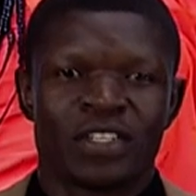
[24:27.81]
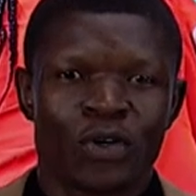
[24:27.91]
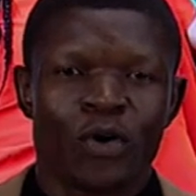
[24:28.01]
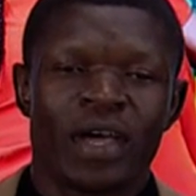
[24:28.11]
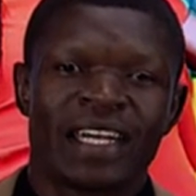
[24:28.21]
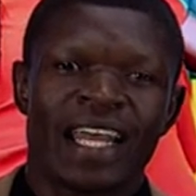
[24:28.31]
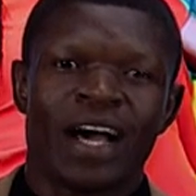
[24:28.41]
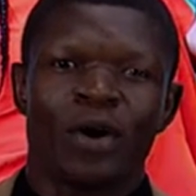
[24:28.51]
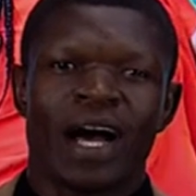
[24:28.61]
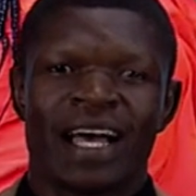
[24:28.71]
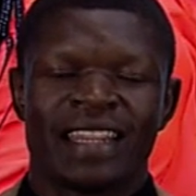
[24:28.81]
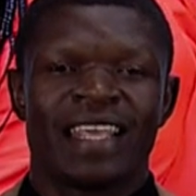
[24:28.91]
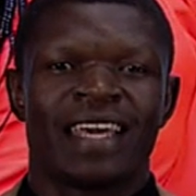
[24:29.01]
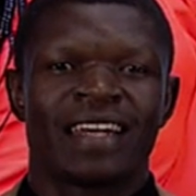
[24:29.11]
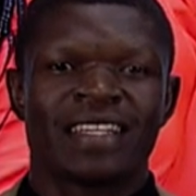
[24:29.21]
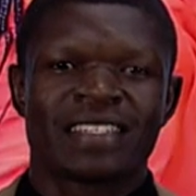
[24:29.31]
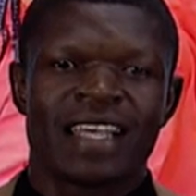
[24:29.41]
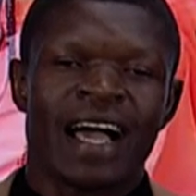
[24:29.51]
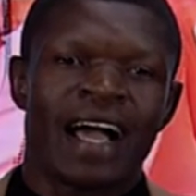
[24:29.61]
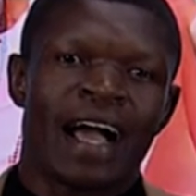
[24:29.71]
So right now there is
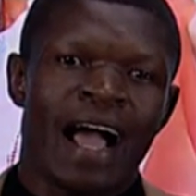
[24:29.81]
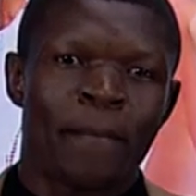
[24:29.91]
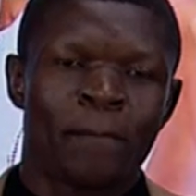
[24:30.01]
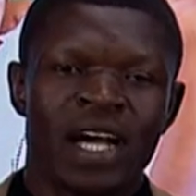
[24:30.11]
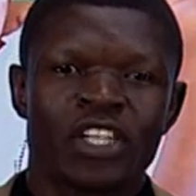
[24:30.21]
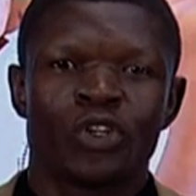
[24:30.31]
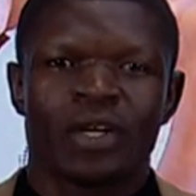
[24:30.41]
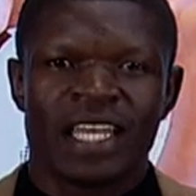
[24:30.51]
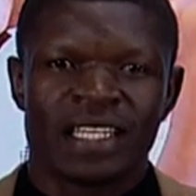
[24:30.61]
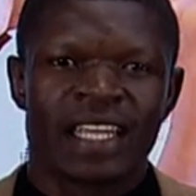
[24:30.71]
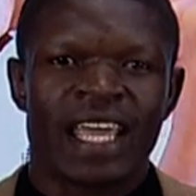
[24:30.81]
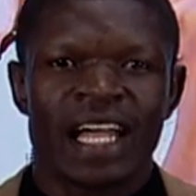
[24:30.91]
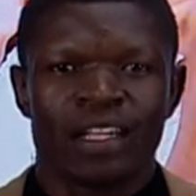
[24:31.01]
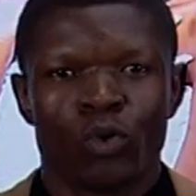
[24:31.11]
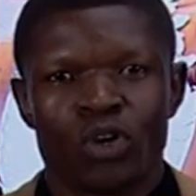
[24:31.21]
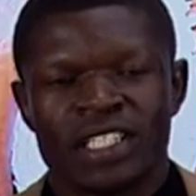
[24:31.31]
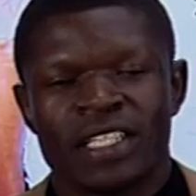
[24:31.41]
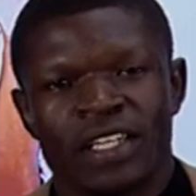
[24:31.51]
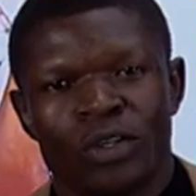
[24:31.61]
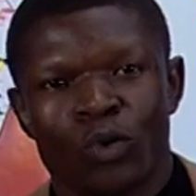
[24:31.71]
a passionate girl
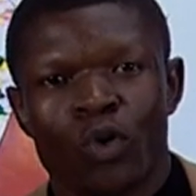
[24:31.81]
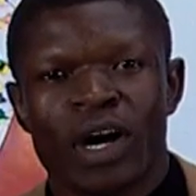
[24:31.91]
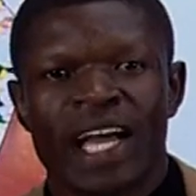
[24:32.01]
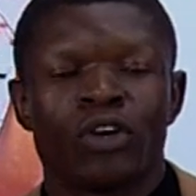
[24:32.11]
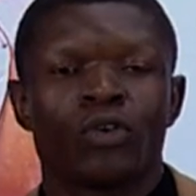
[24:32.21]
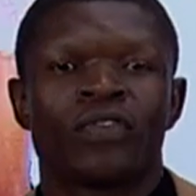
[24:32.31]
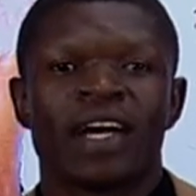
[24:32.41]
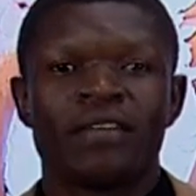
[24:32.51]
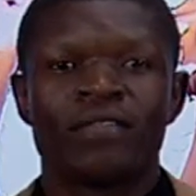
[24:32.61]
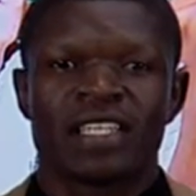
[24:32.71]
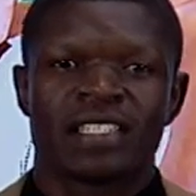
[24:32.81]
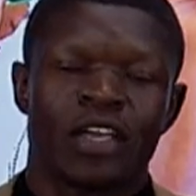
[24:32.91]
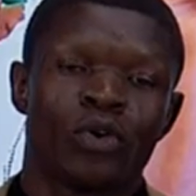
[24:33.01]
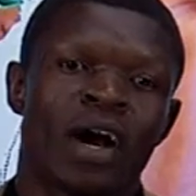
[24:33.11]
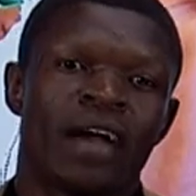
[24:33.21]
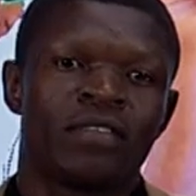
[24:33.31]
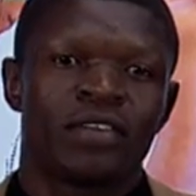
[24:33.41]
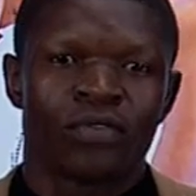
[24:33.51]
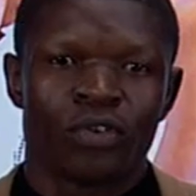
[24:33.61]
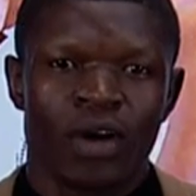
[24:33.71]
watching you. What kind of advice are you having
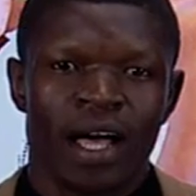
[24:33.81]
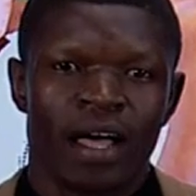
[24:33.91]
for her?